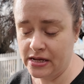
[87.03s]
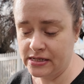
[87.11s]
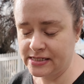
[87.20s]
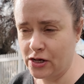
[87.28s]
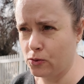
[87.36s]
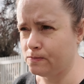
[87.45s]

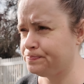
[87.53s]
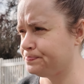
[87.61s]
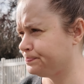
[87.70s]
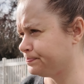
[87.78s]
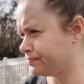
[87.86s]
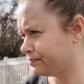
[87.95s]
So
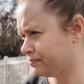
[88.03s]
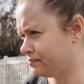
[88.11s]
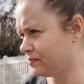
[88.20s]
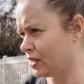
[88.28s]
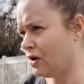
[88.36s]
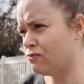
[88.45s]

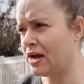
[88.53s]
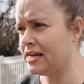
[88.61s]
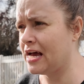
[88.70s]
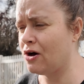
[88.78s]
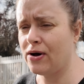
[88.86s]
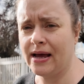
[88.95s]
right
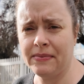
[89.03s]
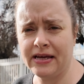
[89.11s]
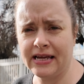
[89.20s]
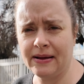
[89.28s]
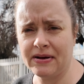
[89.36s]
now I'm getting